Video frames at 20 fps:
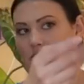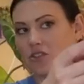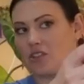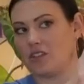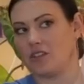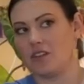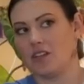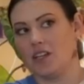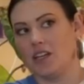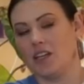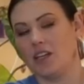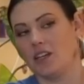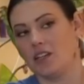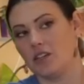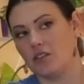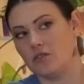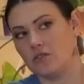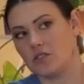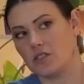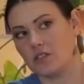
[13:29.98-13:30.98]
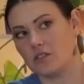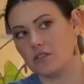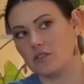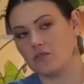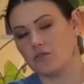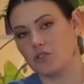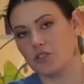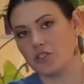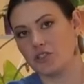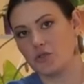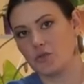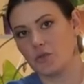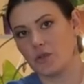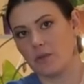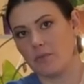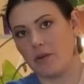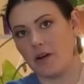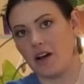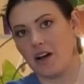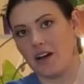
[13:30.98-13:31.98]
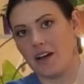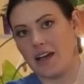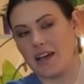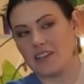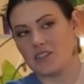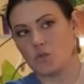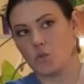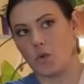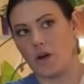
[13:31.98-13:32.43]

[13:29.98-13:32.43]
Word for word: you can use a little nursery pot as